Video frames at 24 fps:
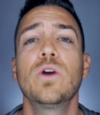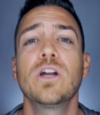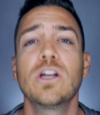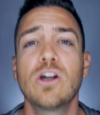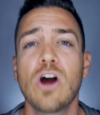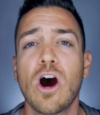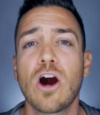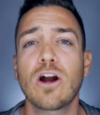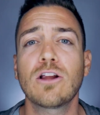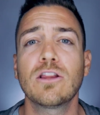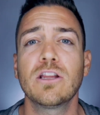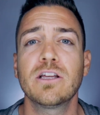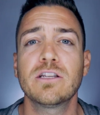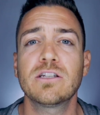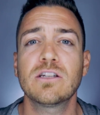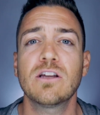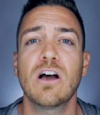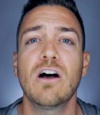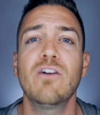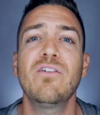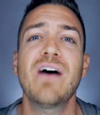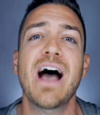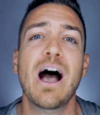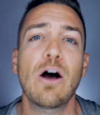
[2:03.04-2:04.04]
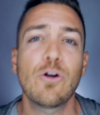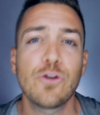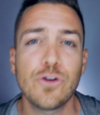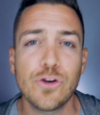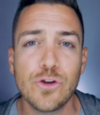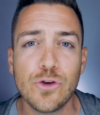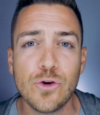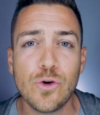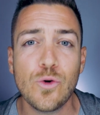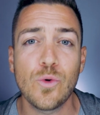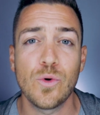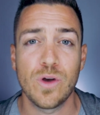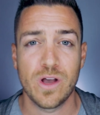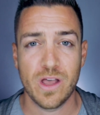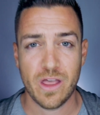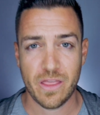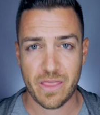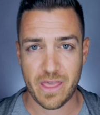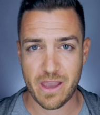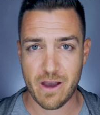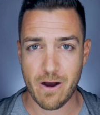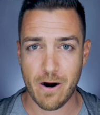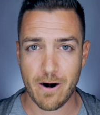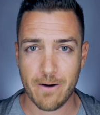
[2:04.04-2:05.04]
regardless of how new
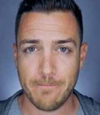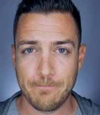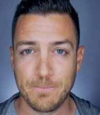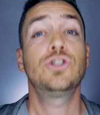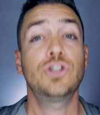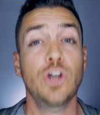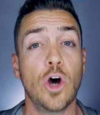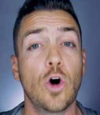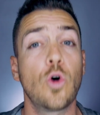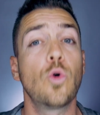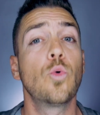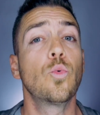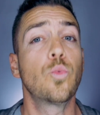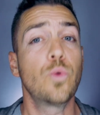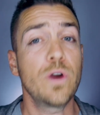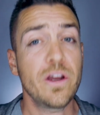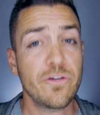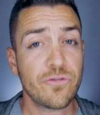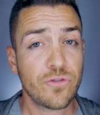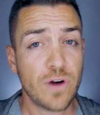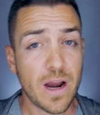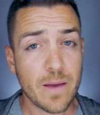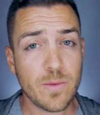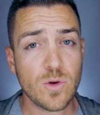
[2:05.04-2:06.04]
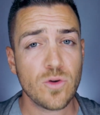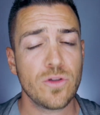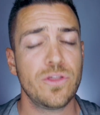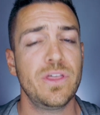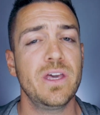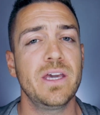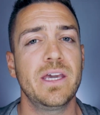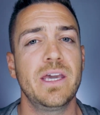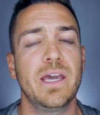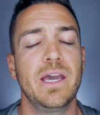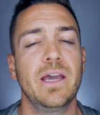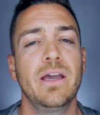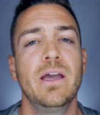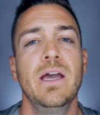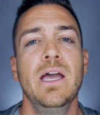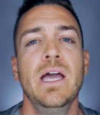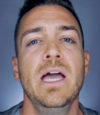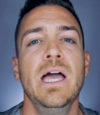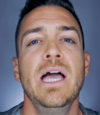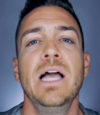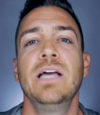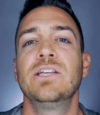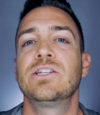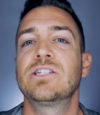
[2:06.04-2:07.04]
they are. So reframe your thinking.
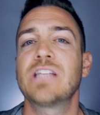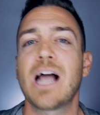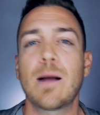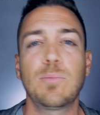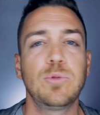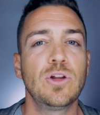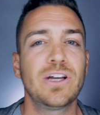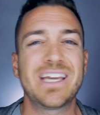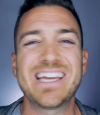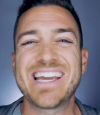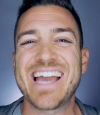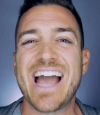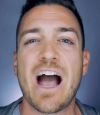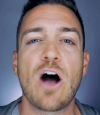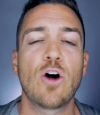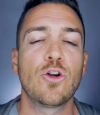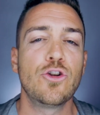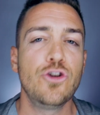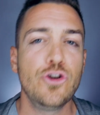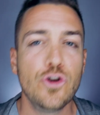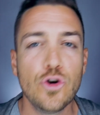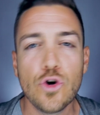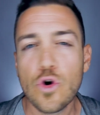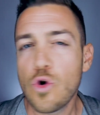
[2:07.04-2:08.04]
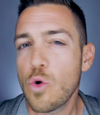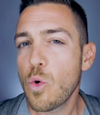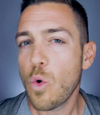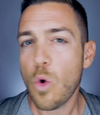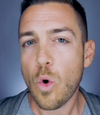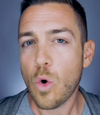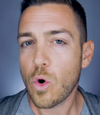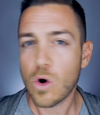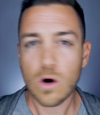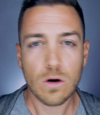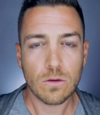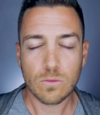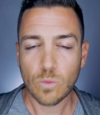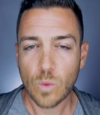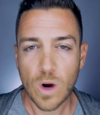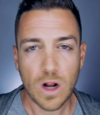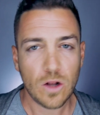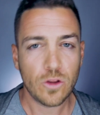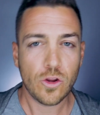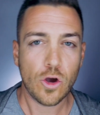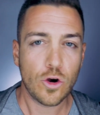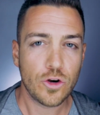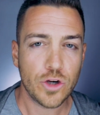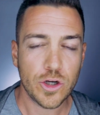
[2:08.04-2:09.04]
Stop looking at how new or
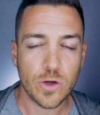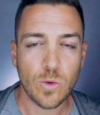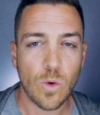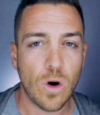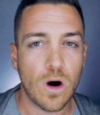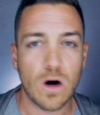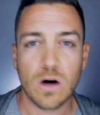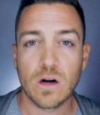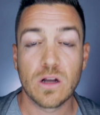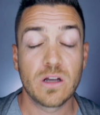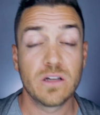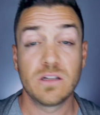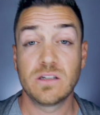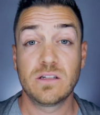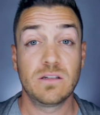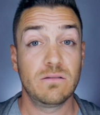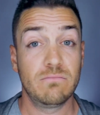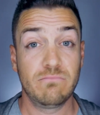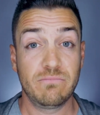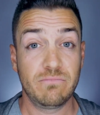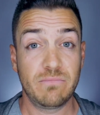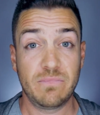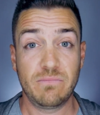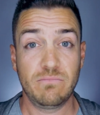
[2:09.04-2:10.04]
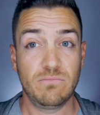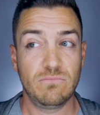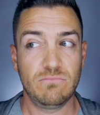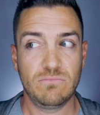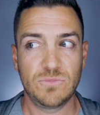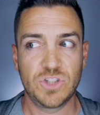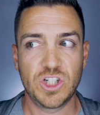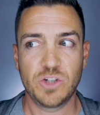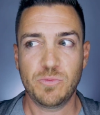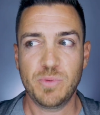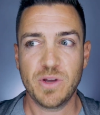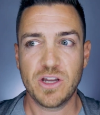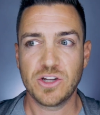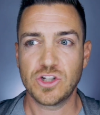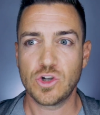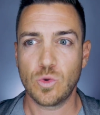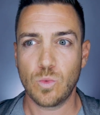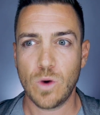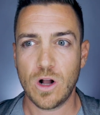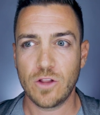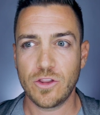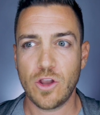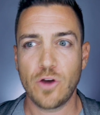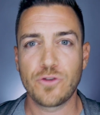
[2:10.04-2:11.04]
well-known you are, because just
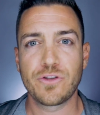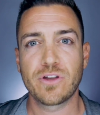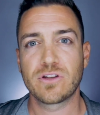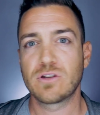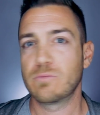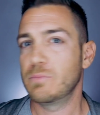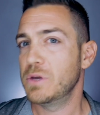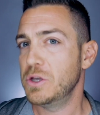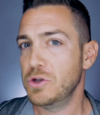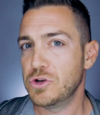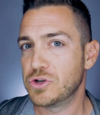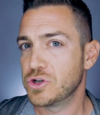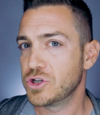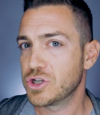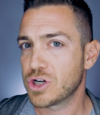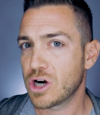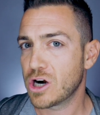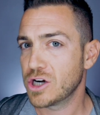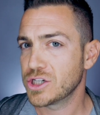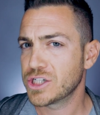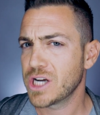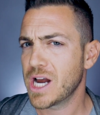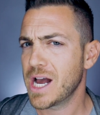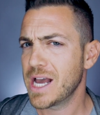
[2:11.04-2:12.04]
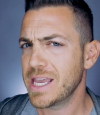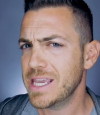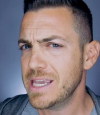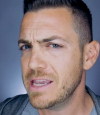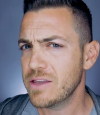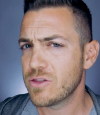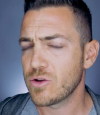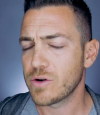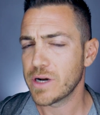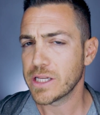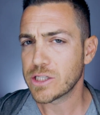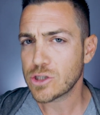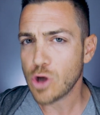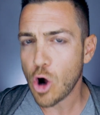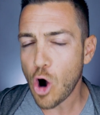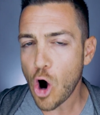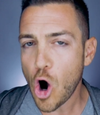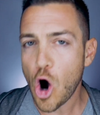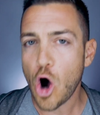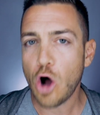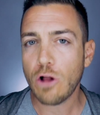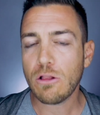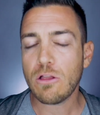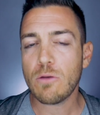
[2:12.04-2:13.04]
because you're well-known doesn't mean you should charge high either. It's
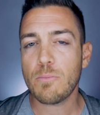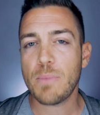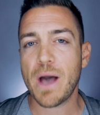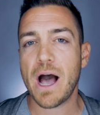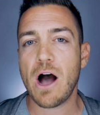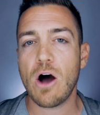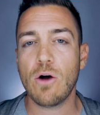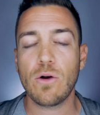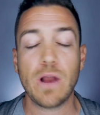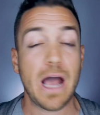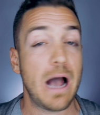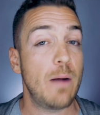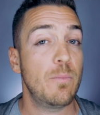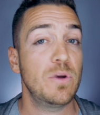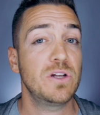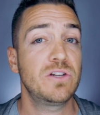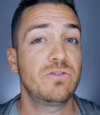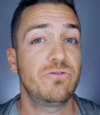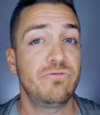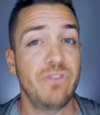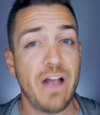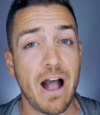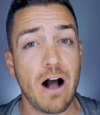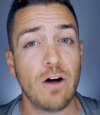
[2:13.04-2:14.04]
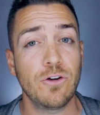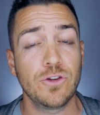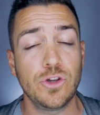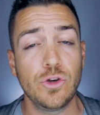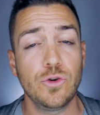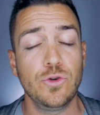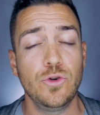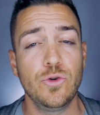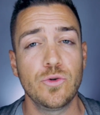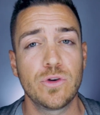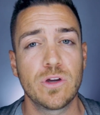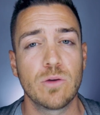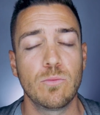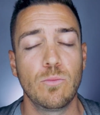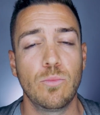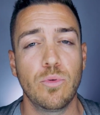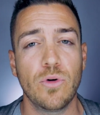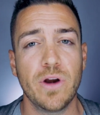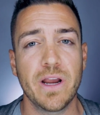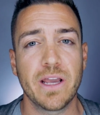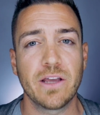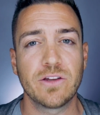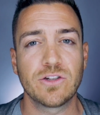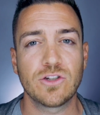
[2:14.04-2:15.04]
all about how much value you
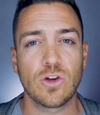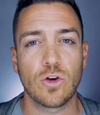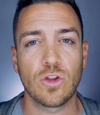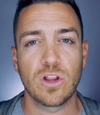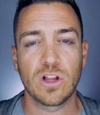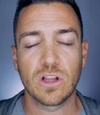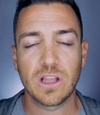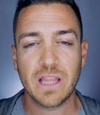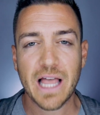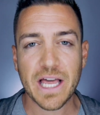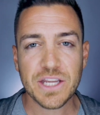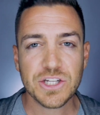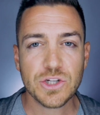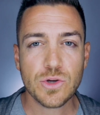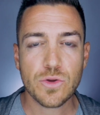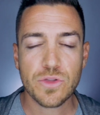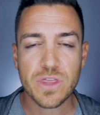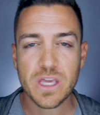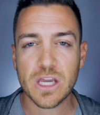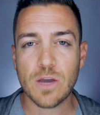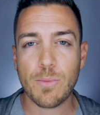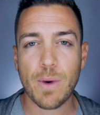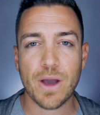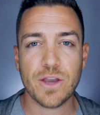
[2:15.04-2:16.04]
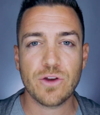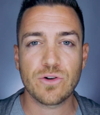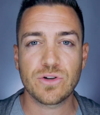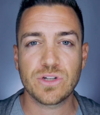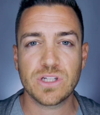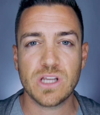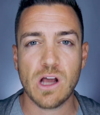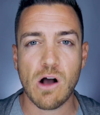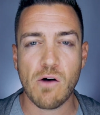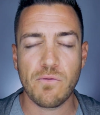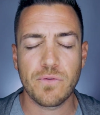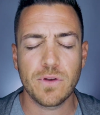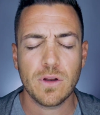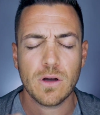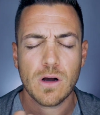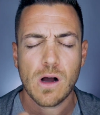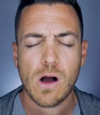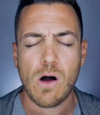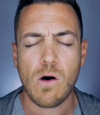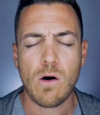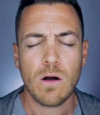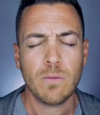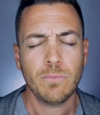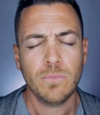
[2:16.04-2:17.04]
can bring. So the less you think about yourself and,
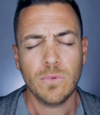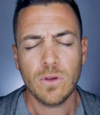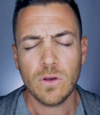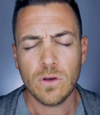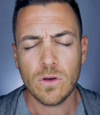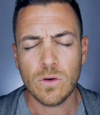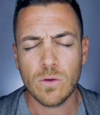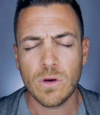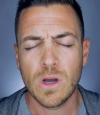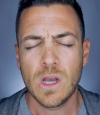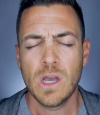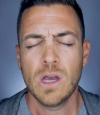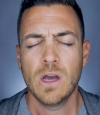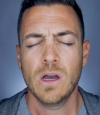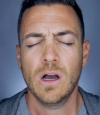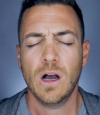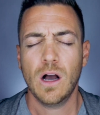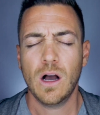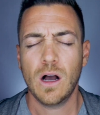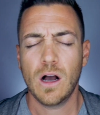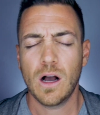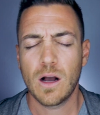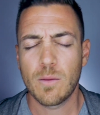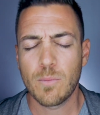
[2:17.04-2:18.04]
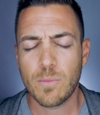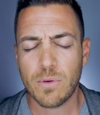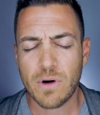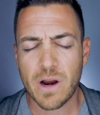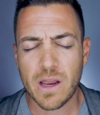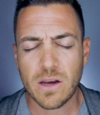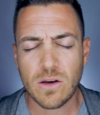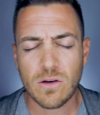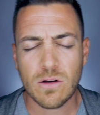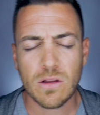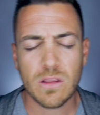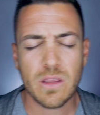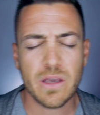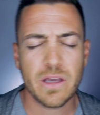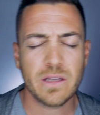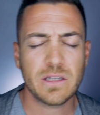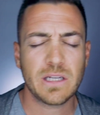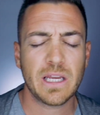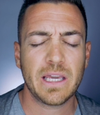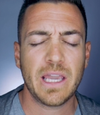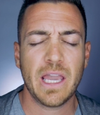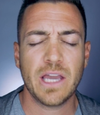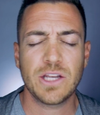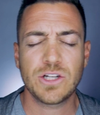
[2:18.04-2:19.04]
oh, I'm new, I'm brand new to
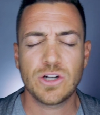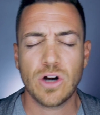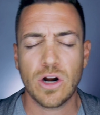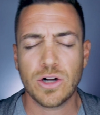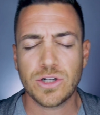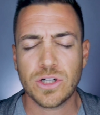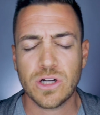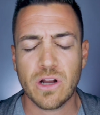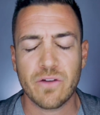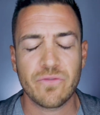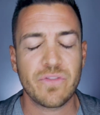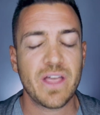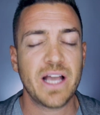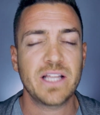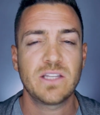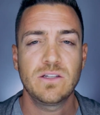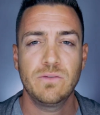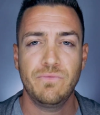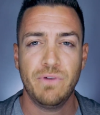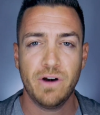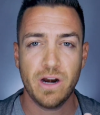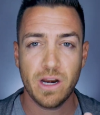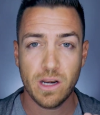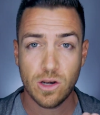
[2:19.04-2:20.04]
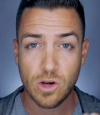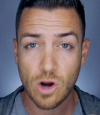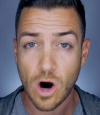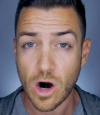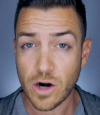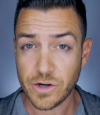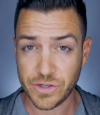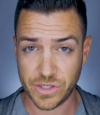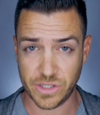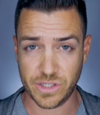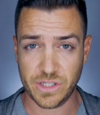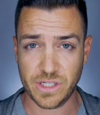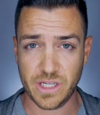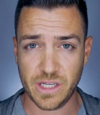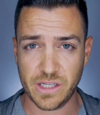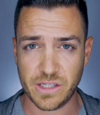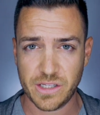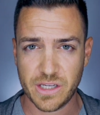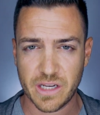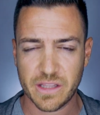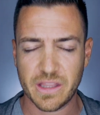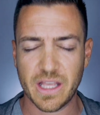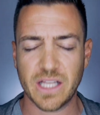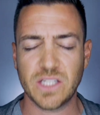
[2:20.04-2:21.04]
this, I can't charge enough. That's very
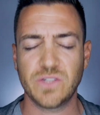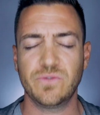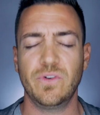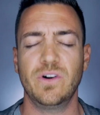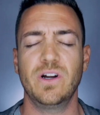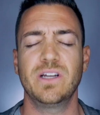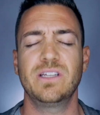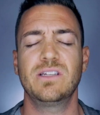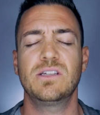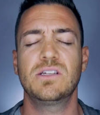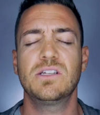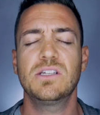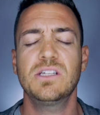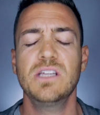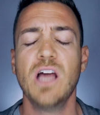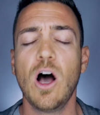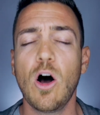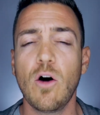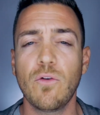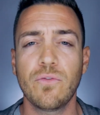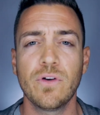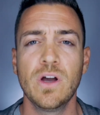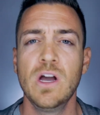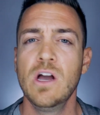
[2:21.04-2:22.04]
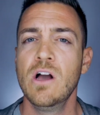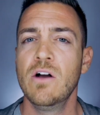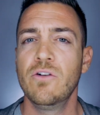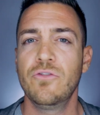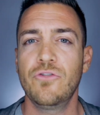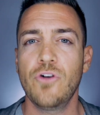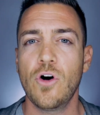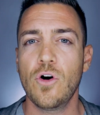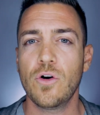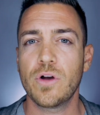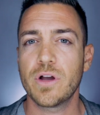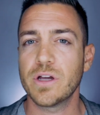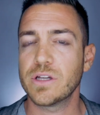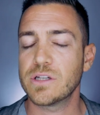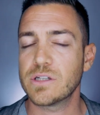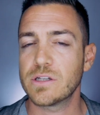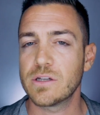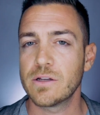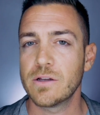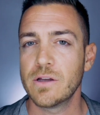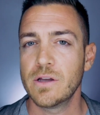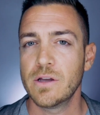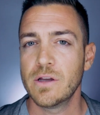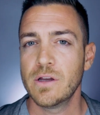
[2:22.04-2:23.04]
narcissistic. That's very
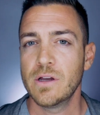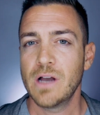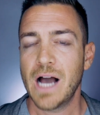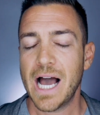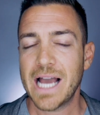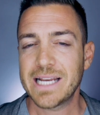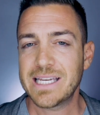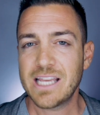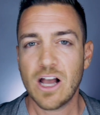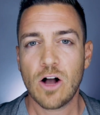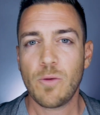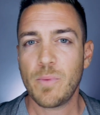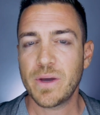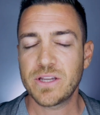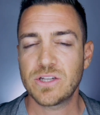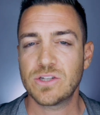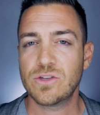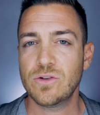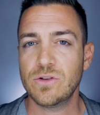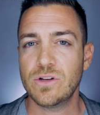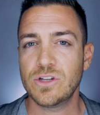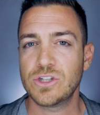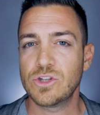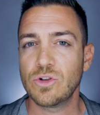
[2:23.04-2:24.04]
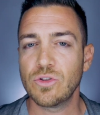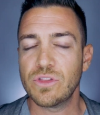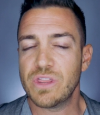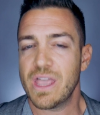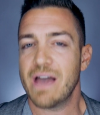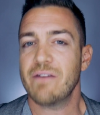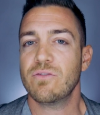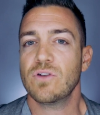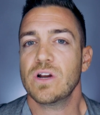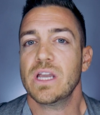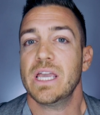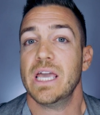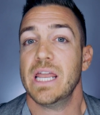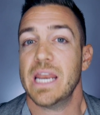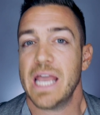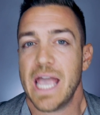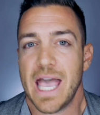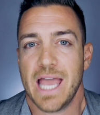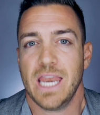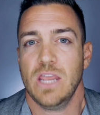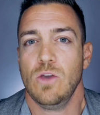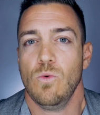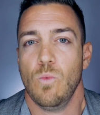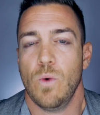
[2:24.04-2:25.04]
self-focused. I tell my students, you'll never
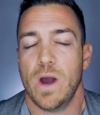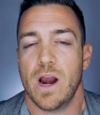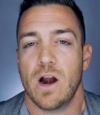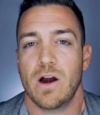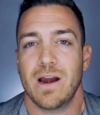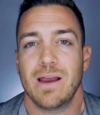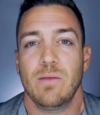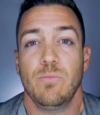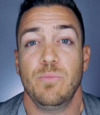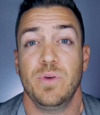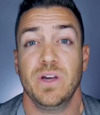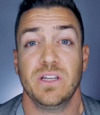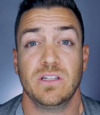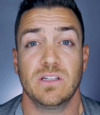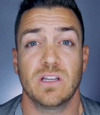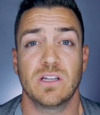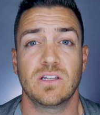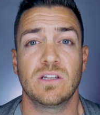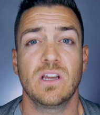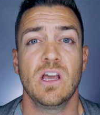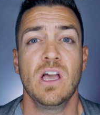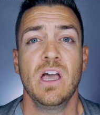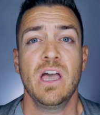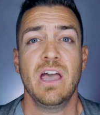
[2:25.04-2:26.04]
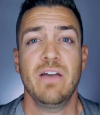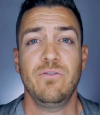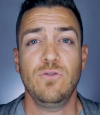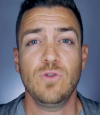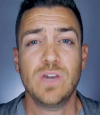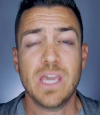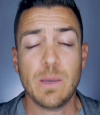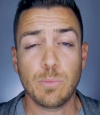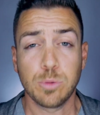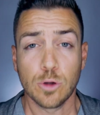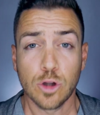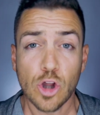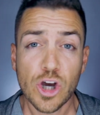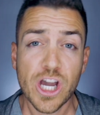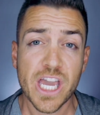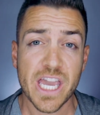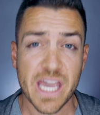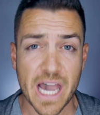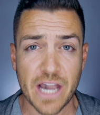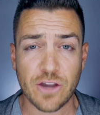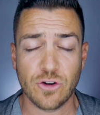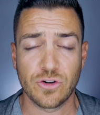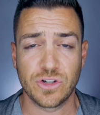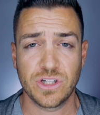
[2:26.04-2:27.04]
get anywhere in business if you keep
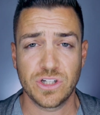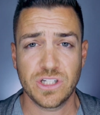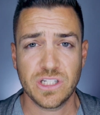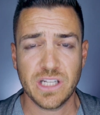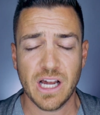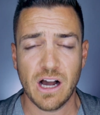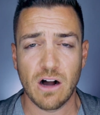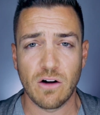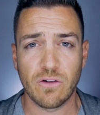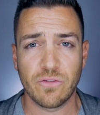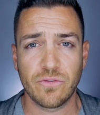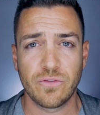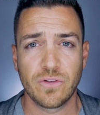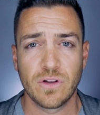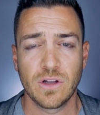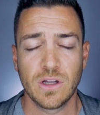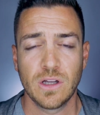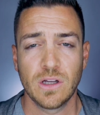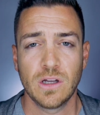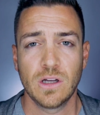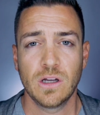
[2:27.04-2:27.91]
looking at yourself.